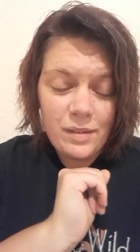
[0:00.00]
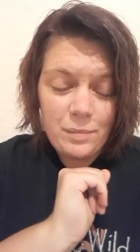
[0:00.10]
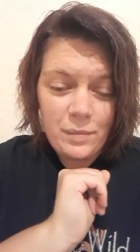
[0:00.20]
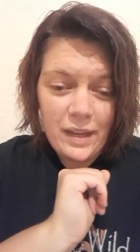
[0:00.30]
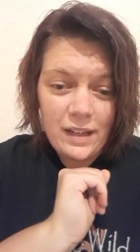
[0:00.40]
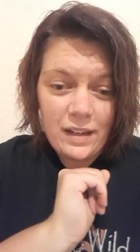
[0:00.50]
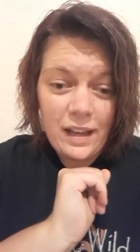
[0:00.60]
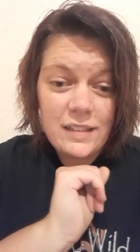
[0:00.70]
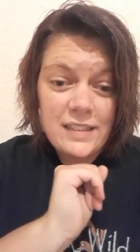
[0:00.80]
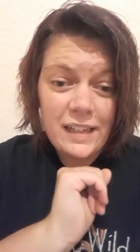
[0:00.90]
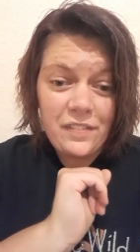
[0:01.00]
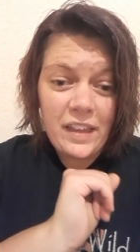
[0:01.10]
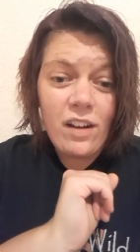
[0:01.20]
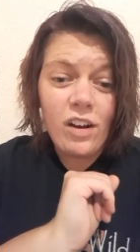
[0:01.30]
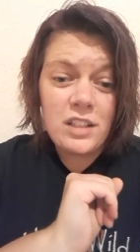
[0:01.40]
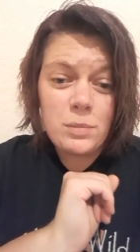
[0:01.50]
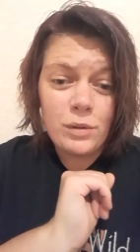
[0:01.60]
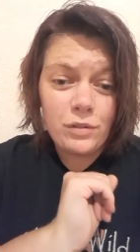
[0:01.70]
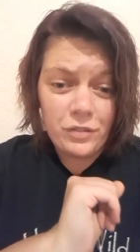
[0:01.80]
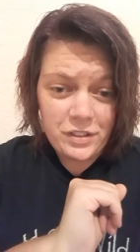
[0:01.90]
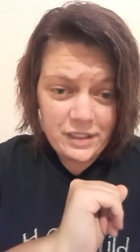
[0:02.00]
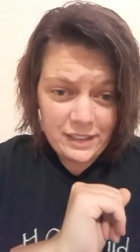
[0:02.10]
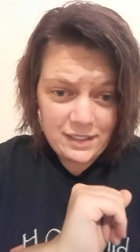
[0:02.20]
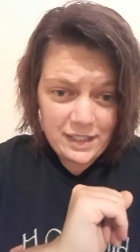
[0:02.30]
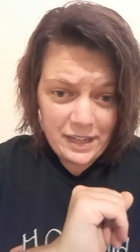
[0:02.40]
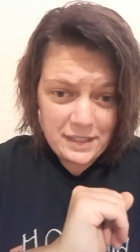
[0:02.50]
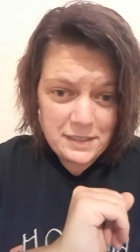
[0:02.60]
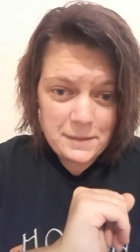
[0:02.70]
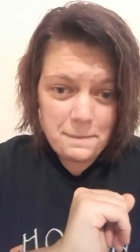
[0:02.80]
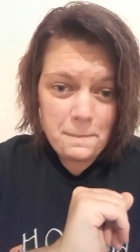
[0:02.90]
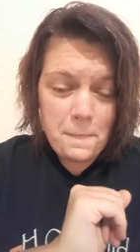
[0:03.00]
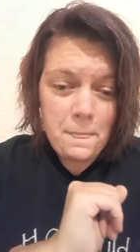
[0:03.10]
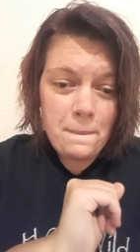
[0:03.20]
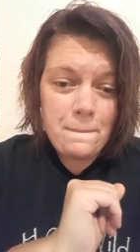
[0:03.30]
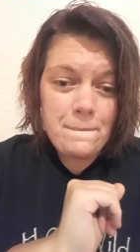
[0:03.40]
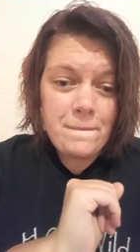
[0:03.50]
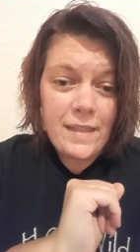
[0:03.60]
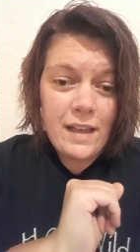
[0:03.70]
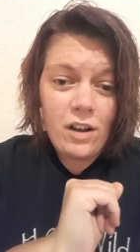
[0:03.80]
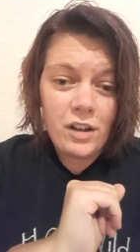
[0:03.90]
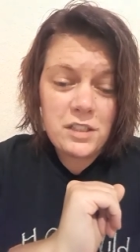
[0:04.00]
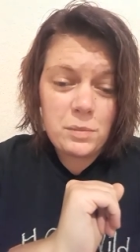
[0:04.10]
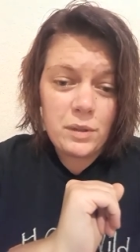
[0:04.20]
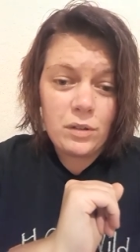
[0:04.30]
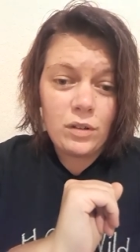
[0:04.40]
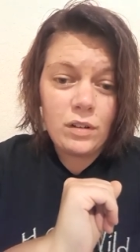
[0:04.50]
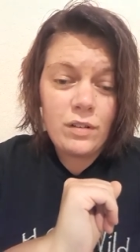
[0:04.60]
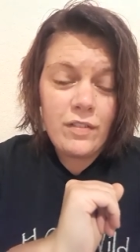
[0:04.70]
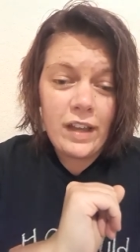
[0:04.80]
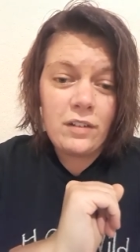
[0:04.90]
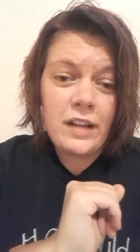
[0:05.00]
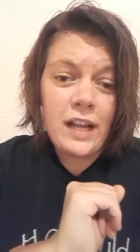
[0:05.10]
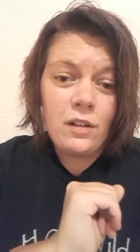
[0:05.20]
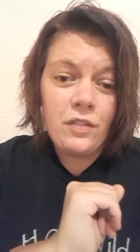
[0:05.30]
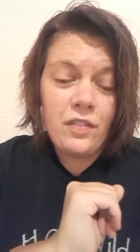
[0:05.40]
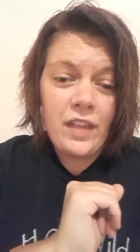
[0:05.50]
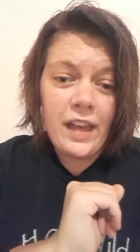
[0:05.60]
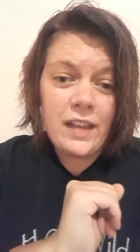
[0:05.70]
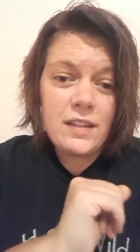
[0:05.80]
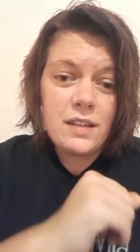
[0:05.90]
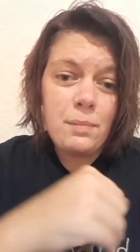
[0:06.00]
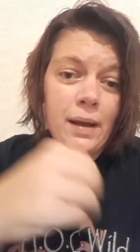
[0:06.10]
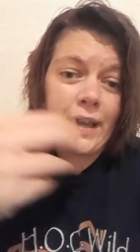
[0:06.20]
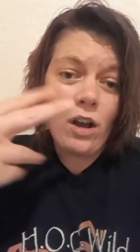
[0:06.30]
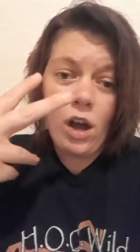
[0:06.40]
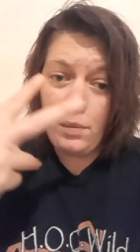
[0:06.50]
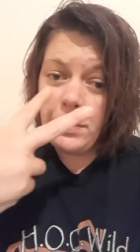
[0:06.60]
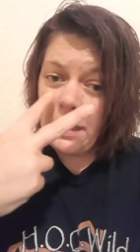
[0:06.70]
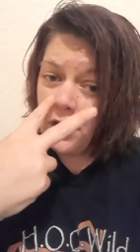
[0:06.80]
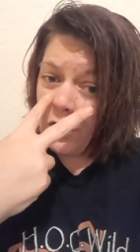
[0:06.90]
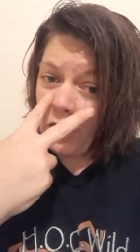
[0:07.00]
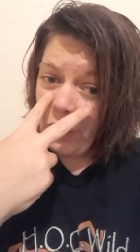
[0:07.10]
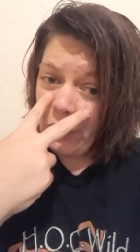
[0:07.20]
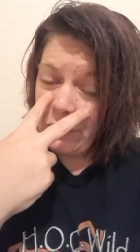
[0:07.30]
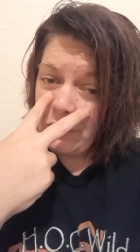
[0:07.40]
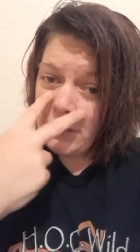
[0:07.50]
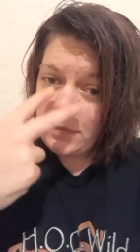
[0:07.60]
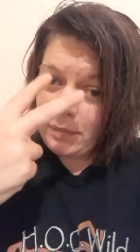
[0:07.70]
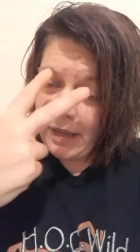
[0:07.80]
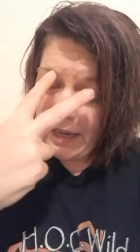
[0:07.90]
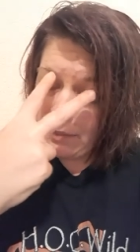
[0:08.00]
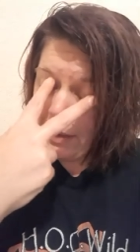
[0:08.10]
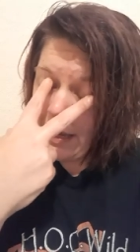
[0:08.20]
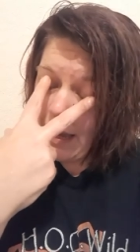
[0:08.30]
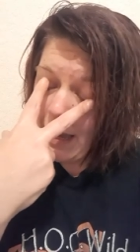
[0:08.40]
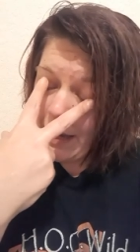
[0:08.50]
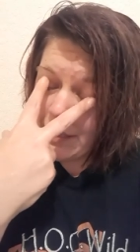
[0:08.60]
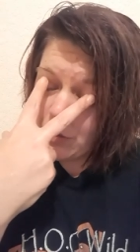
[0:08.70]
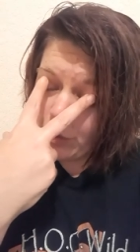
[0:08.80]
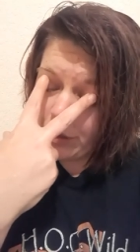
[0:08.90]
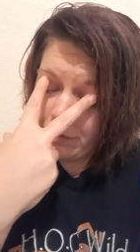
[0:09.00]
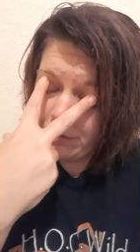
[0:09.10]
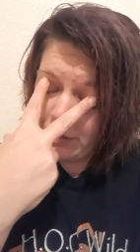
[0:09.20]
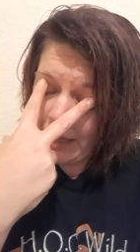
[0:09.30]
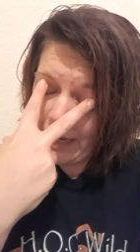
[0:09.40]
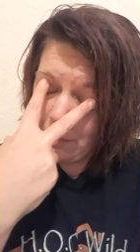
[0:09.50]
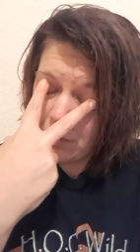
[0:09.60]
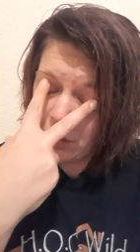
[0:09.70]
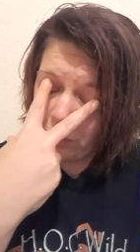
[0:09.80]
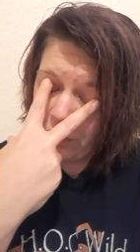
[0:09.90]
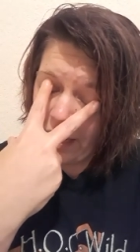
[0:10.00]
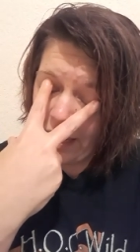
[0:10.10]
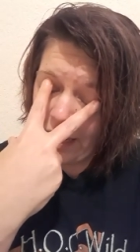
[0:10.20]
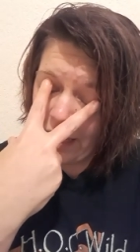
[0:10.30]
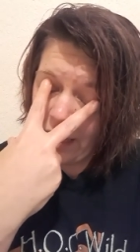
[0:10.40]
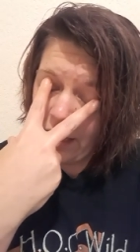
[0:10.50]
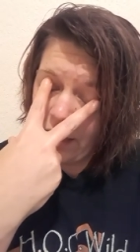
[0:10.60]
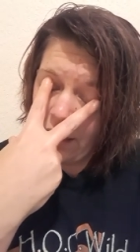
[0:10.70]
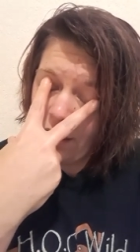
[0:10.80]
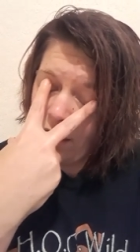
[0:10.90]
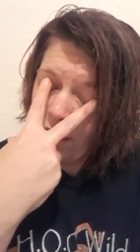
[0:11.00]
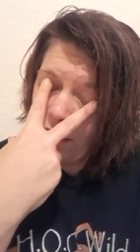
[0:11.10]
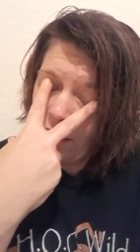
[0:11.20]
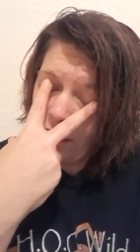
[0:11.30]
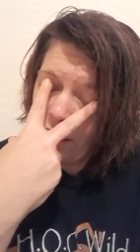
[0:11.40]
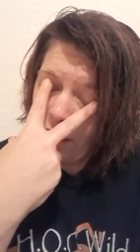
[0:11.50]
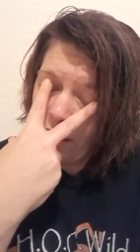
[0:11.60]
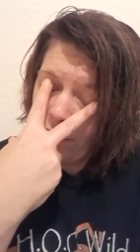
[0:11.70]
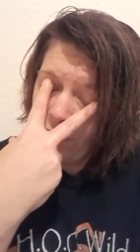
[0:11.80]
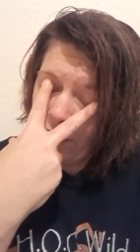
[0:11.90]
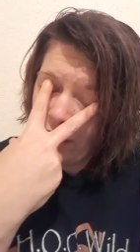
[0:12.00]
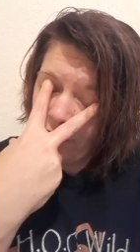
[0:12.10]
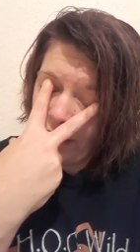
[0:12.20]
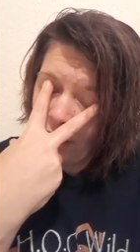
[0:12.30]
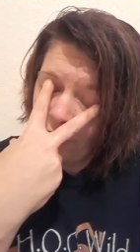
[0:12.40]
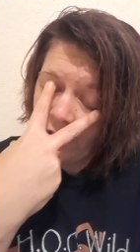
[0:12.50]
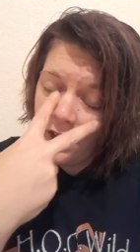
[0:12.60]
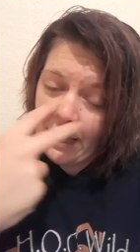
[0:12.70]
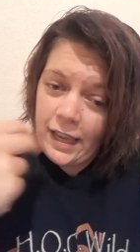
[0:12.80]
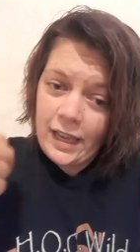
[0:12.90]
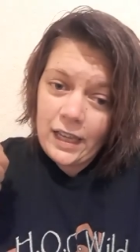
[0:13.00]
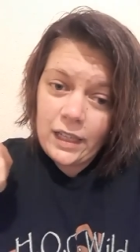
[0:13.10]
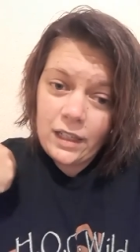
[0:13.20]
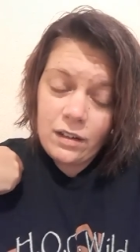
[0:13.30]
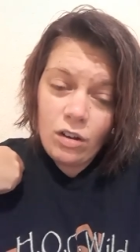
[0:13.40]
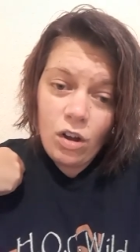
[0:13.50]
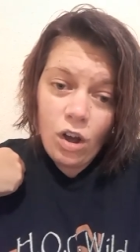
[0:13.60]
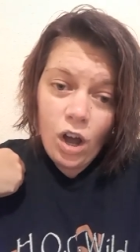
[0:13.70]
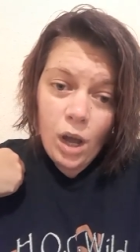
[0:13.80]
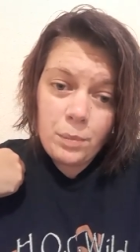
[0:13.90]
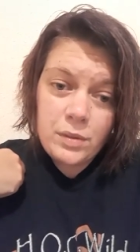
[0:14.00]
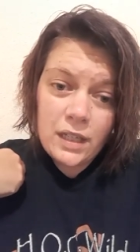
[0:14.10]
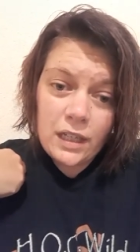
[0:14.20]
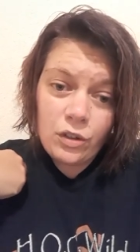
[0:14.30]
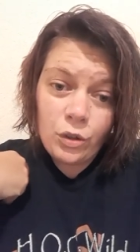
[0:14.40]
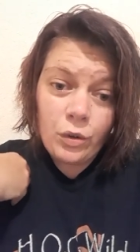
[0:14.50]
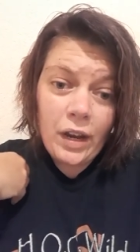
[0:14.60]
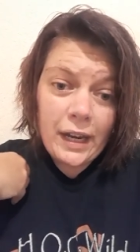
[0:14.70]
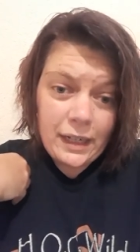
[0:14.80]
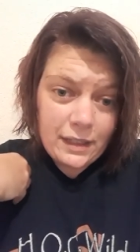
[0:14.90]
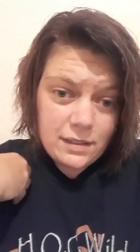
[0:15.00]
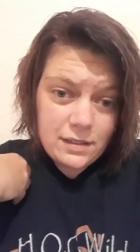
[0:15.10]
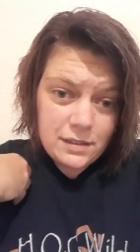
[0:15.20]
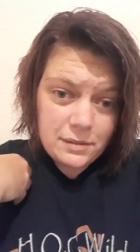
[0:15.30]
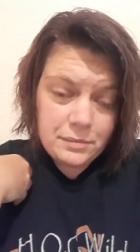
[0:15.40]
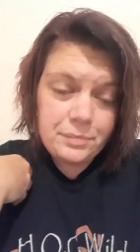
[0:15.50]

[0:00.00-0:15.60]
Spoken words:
I stayed at that hospital for 6 days. That hospital found out that my optic nerves behind my eyes were inflamed. So they found out that I had optic neuritis.